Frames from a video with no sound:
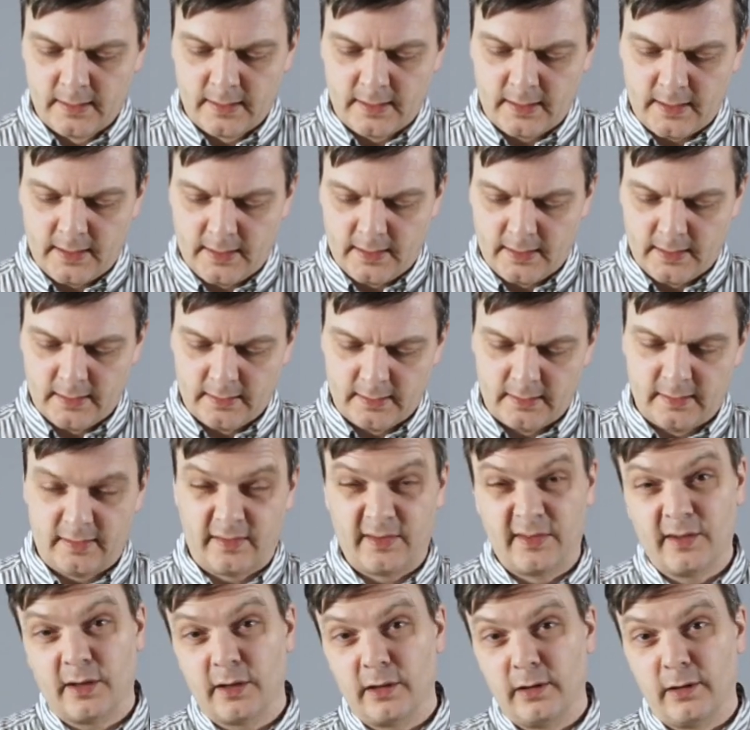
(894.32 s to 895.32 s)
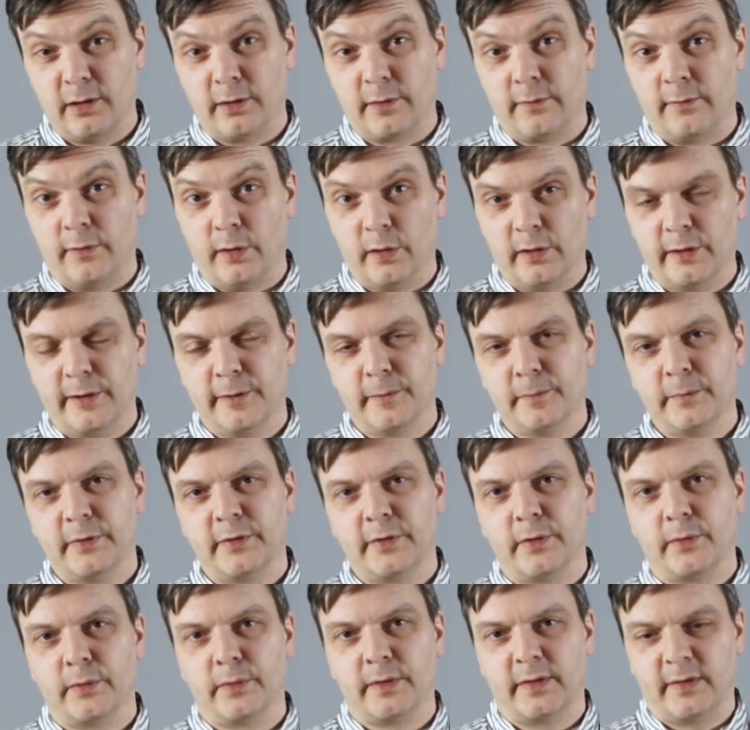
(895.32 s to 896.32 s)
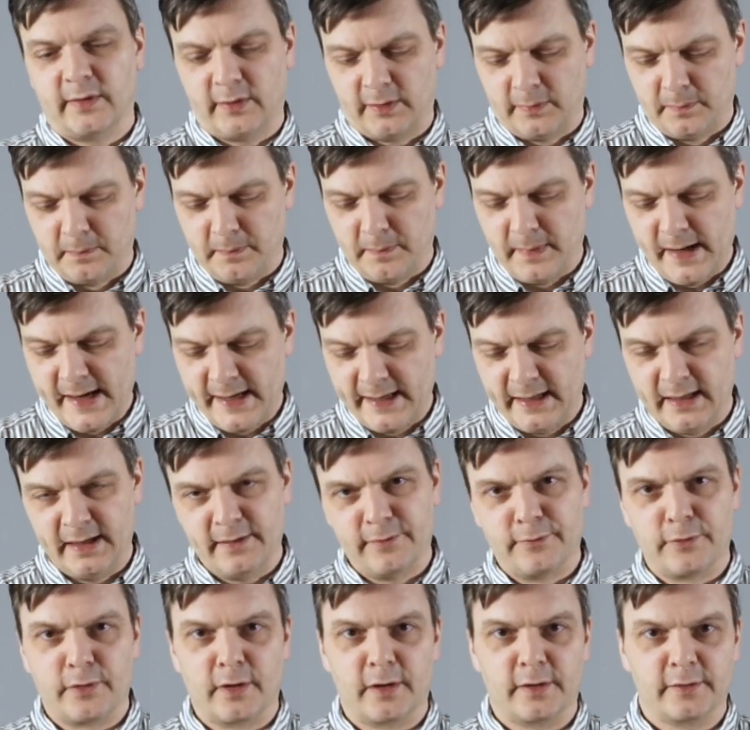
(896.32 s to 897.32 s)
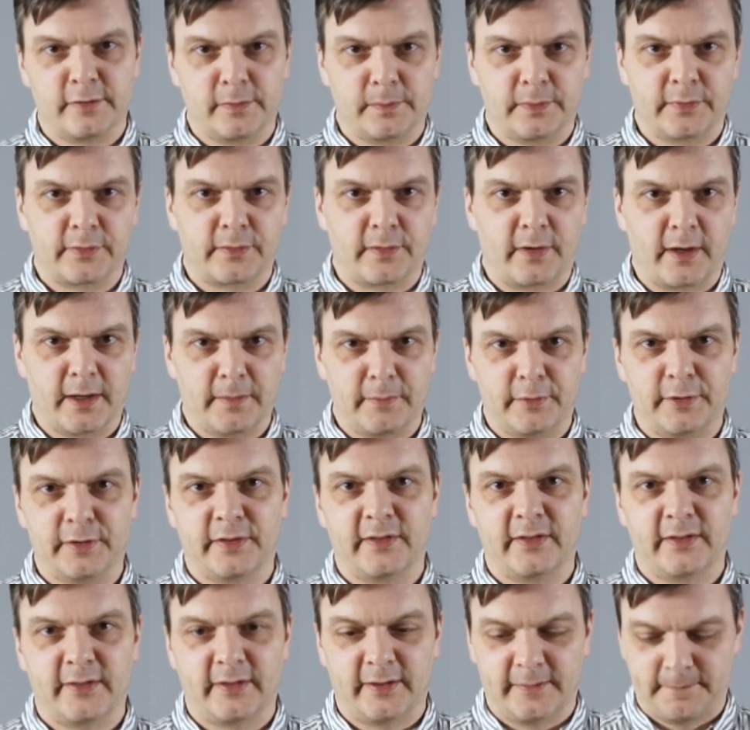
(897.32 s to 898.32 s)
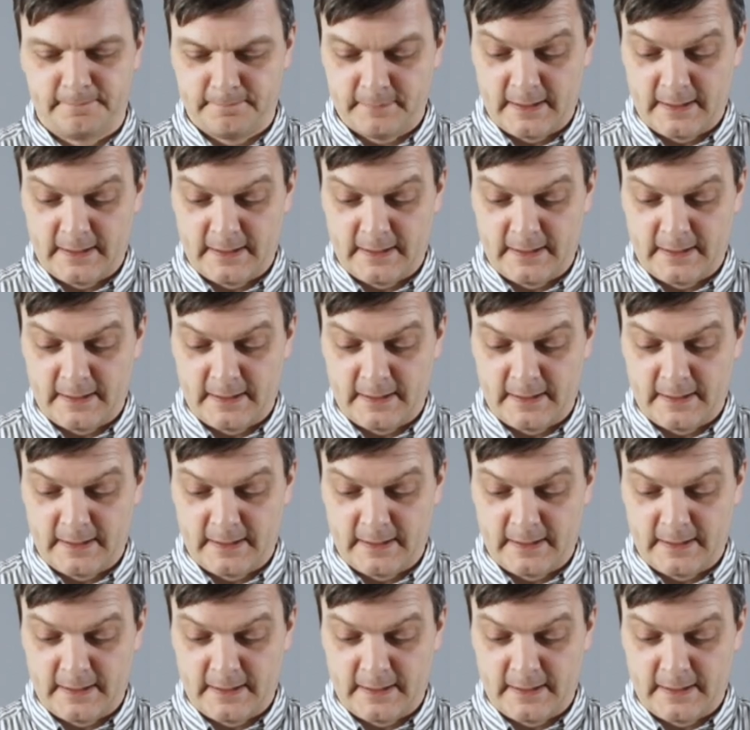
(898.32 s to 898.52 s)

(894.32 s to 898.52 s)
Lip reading: And it's not a lot of volume, so it's mainly for our subscribers.